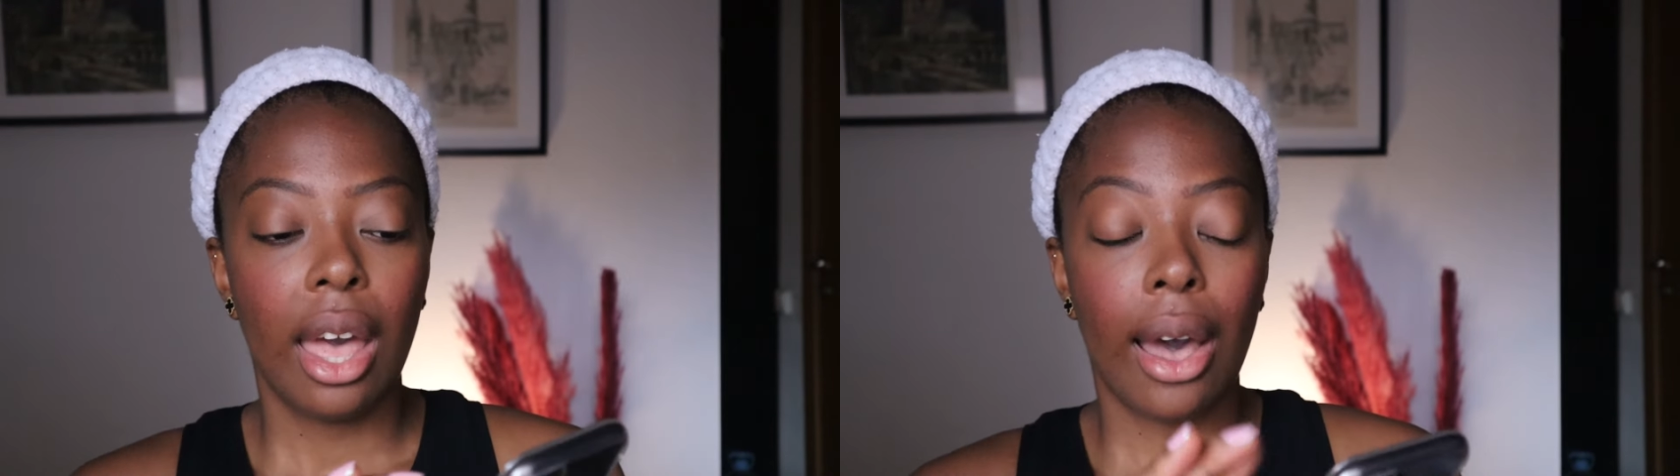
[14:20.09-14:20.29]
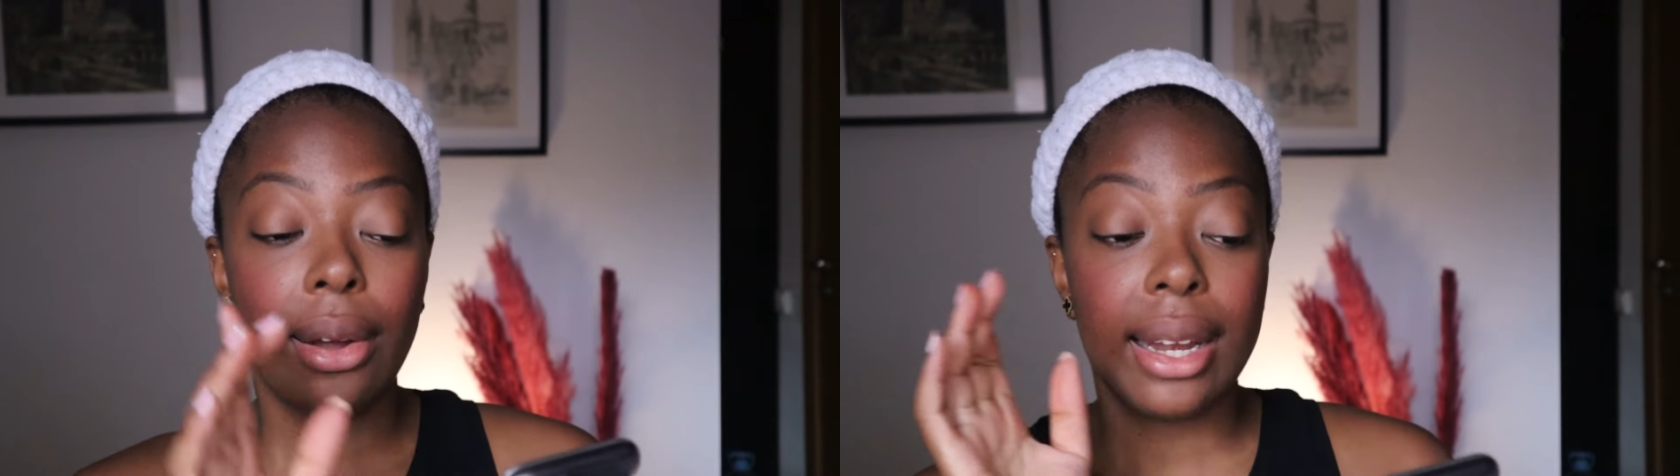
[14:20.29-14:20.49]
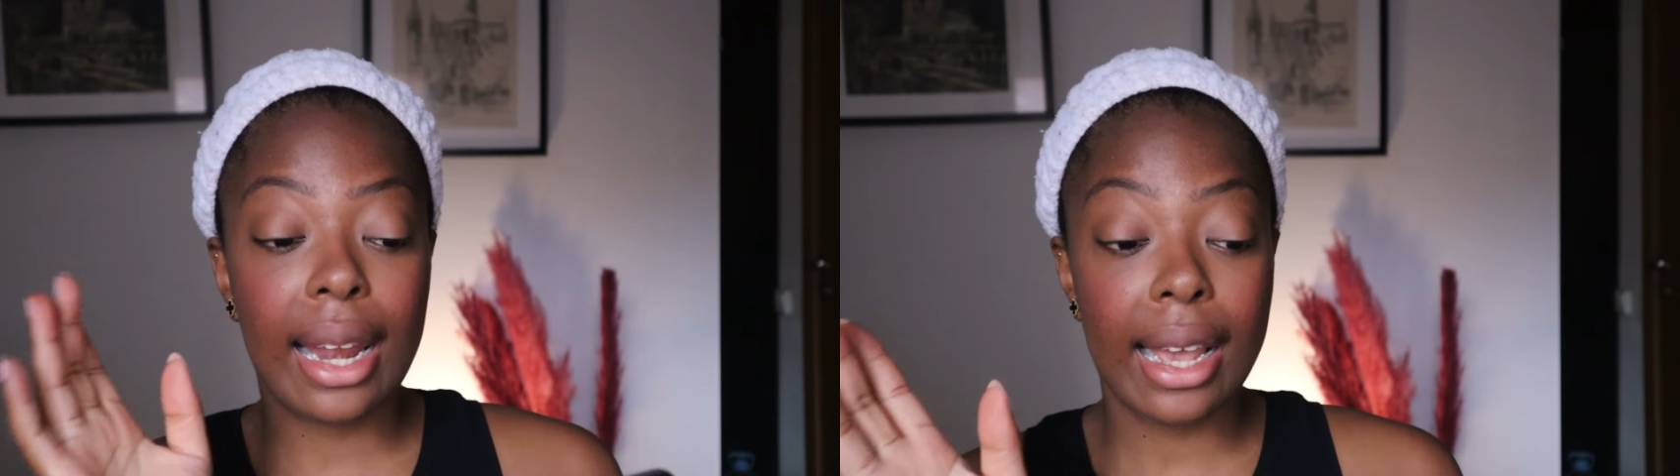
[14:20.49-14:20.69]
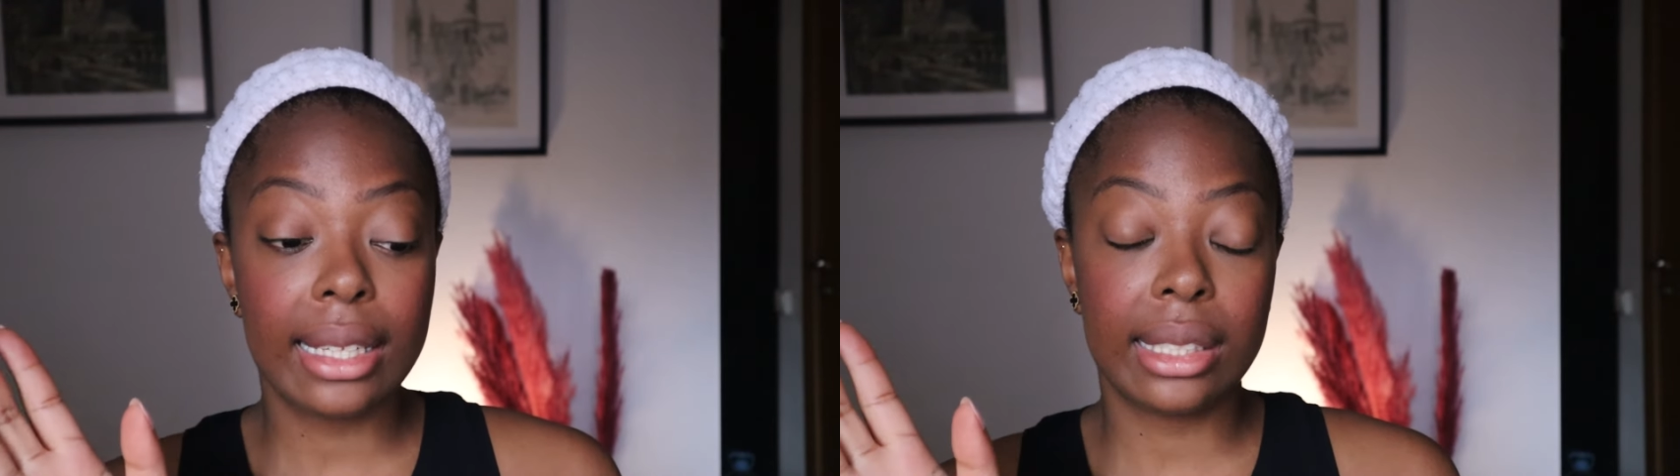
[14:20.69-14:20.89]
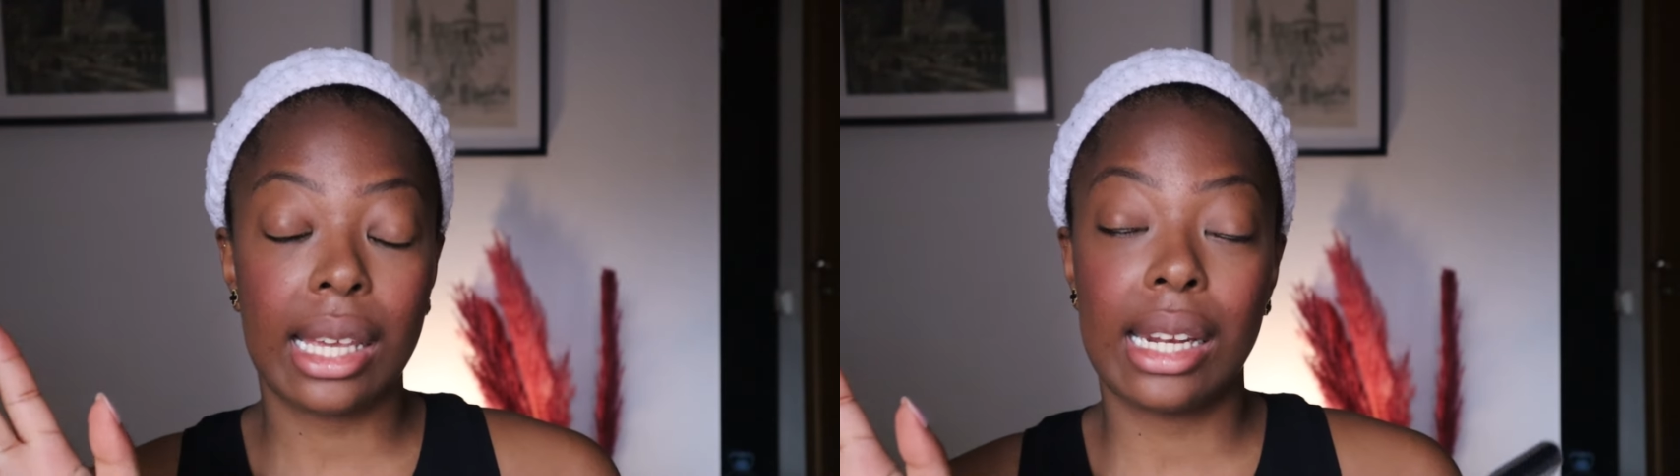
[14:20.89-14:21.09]

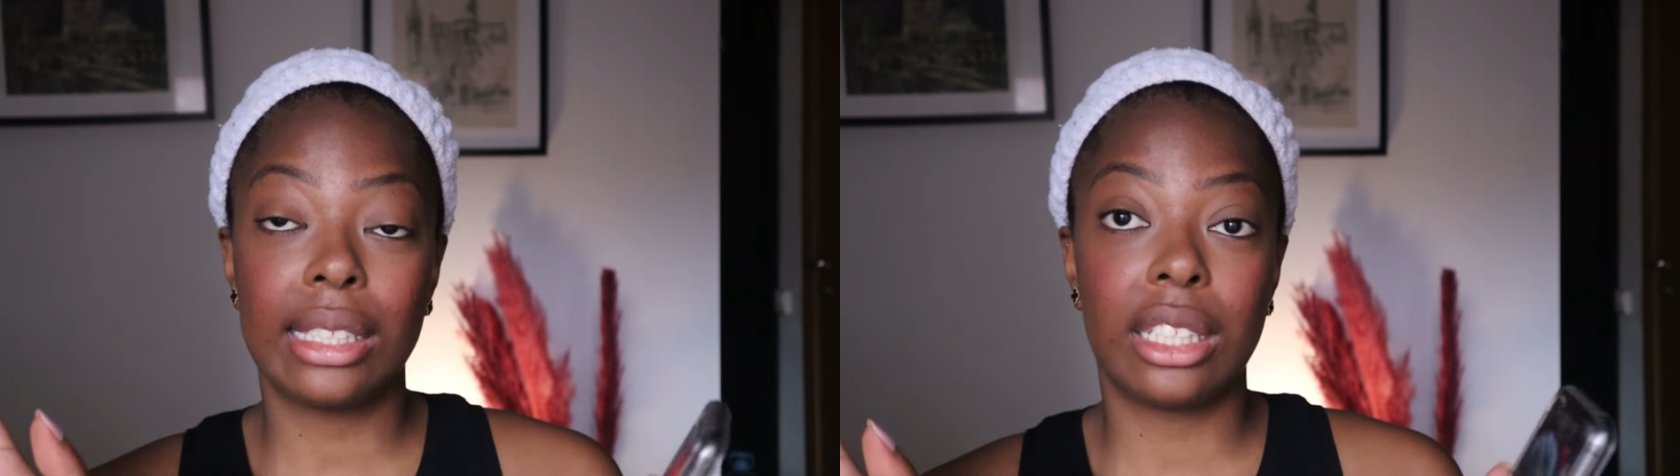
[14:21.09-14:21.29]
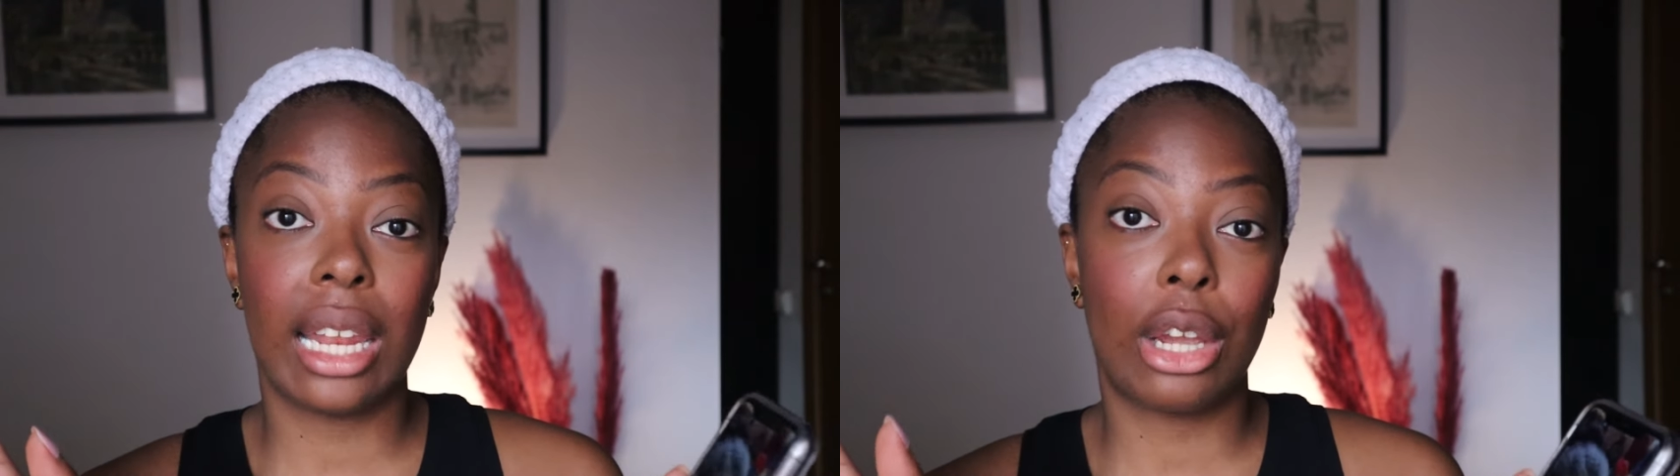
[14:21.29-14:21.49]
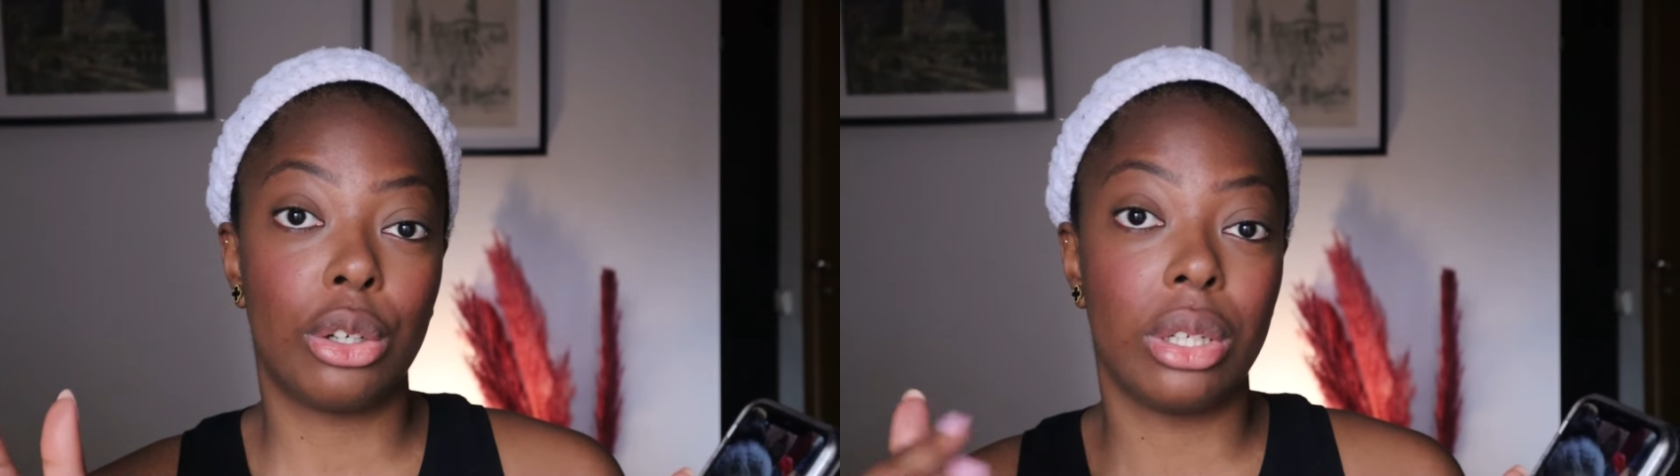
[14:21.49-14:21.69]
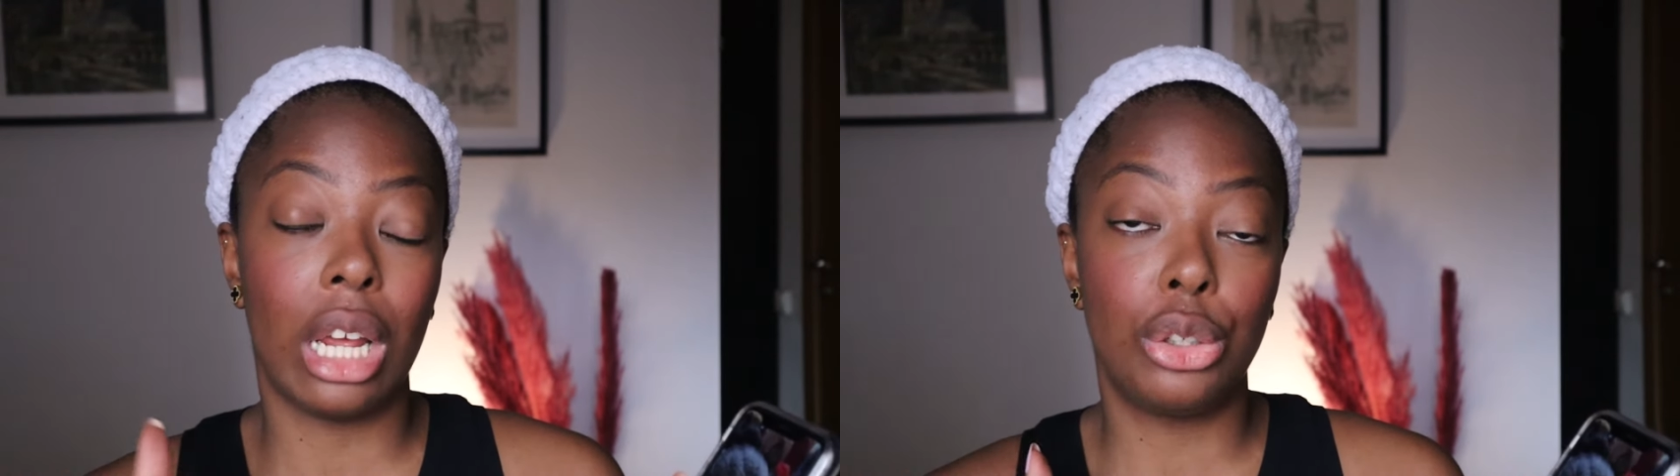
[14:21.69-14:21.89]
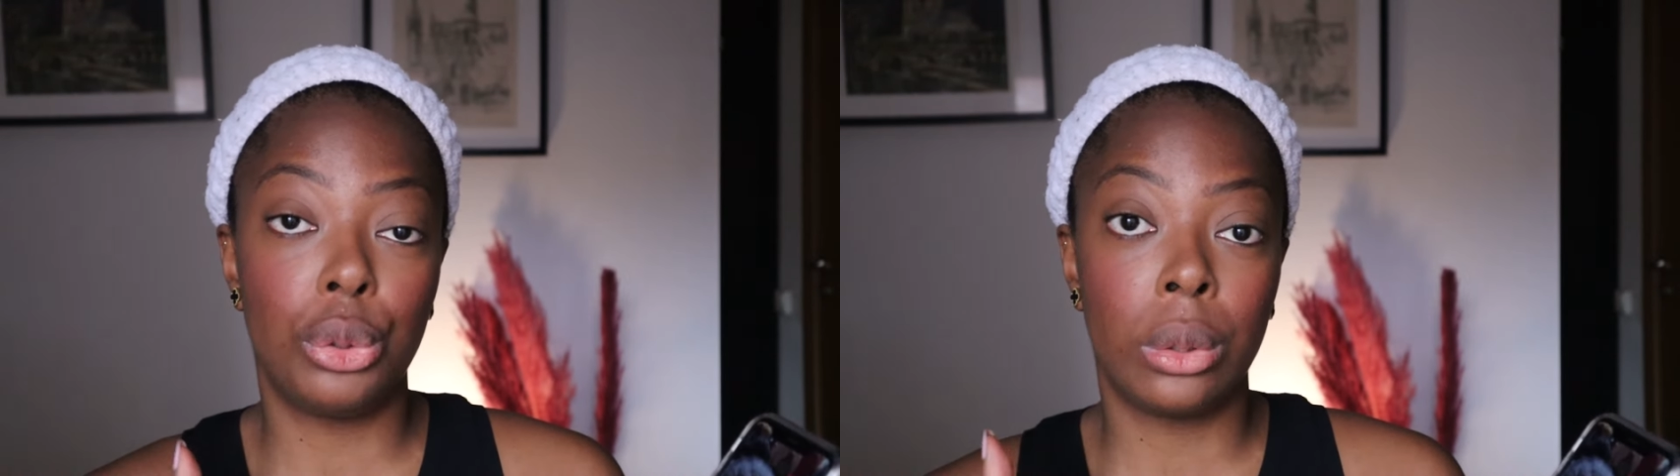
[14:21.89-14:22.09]
unless it is like a
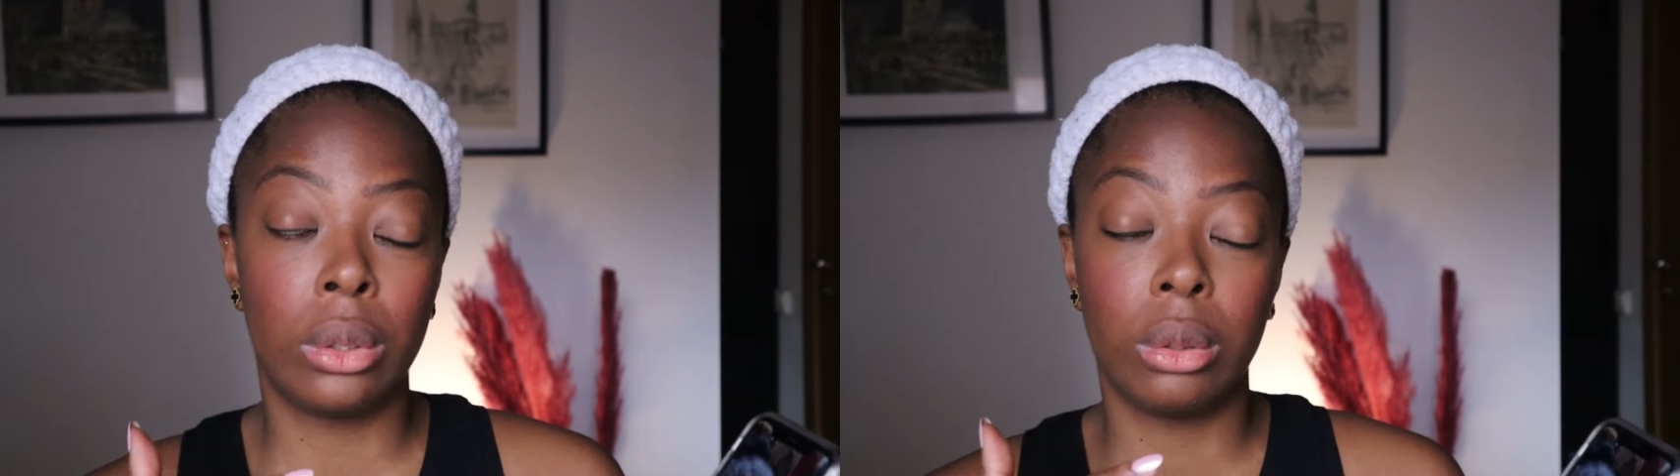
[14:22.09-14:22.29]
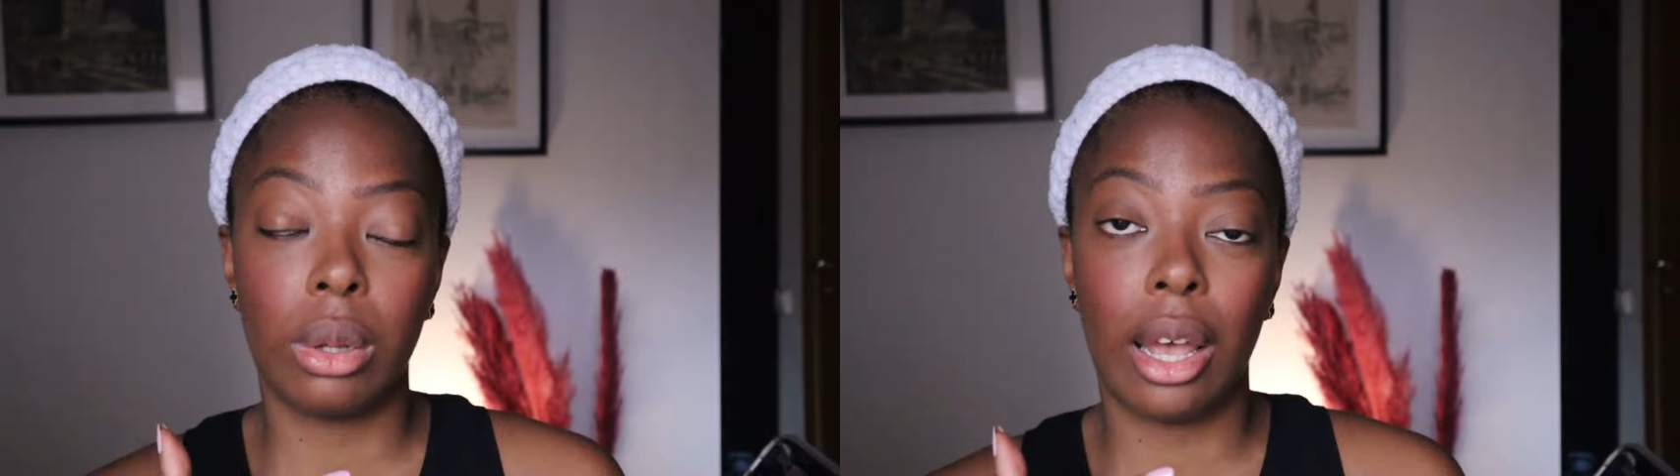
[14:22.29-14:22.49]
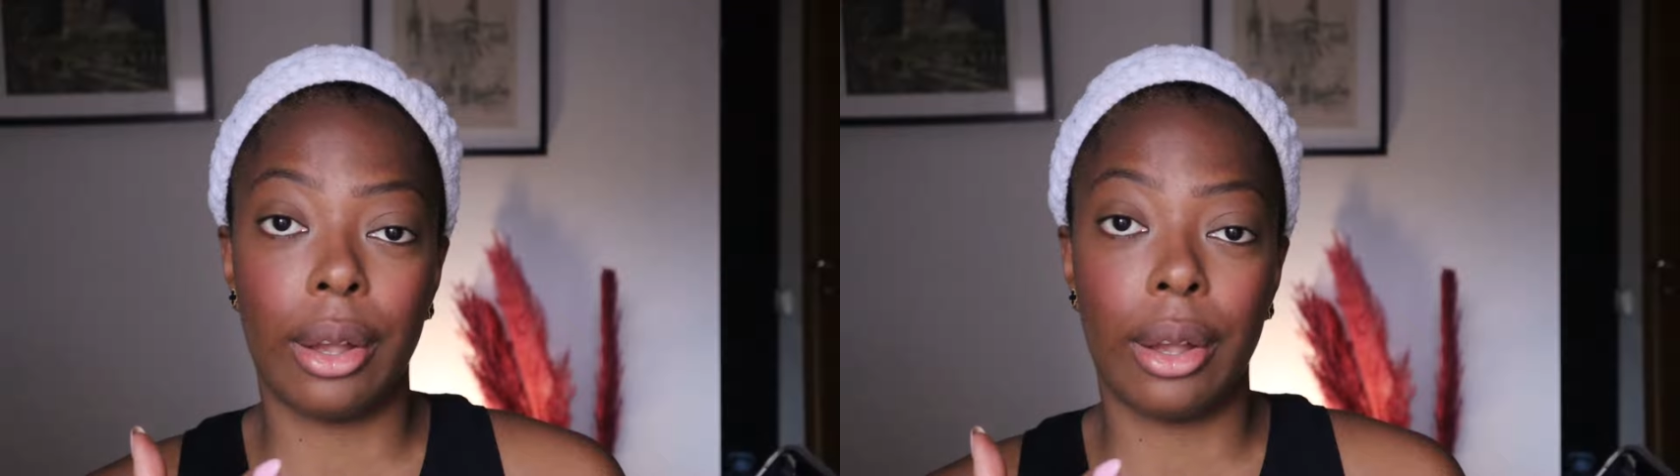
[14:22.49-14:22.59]
natural